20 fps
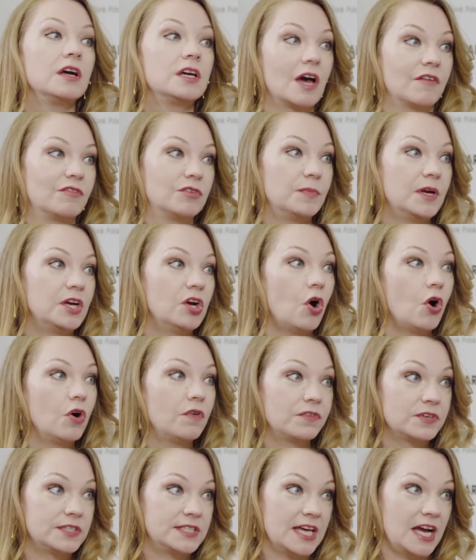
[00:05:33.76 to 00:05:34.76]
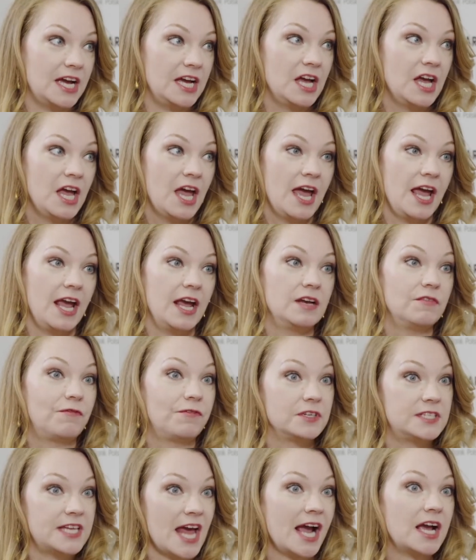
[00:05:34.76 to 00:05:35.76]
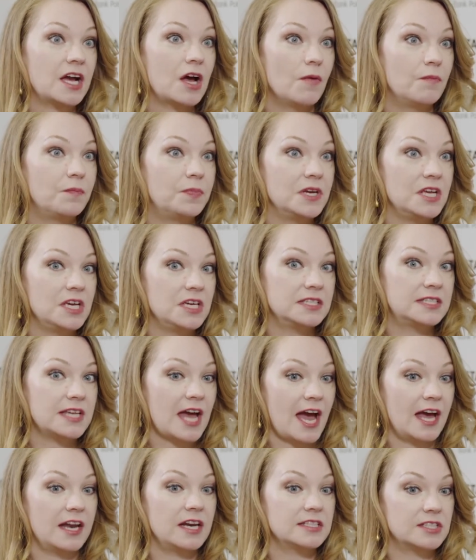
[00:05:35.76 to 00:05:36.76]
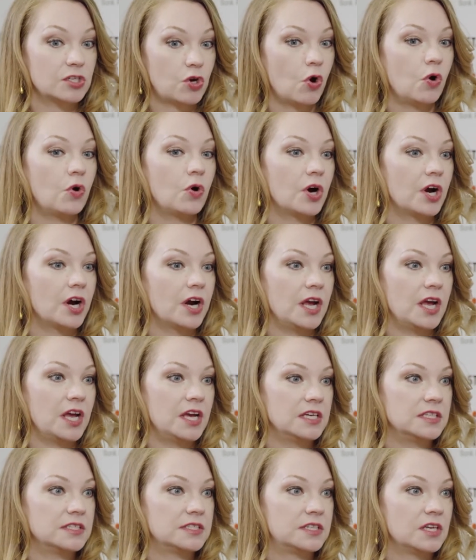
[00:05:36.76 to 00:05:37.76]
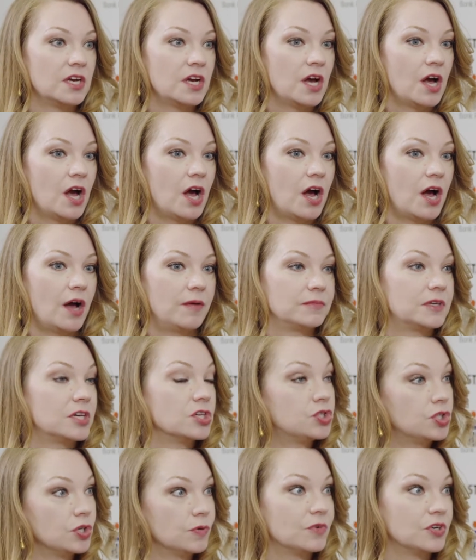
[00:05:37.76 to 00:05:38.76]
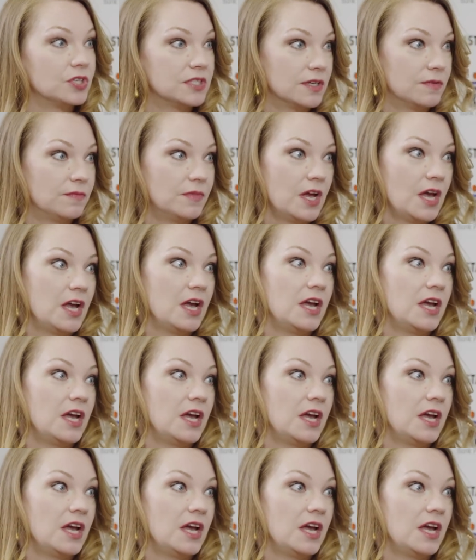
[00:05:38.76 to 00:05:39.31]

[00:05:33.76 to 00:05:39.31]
government oversight. And for tech companies, at its core is consumerism,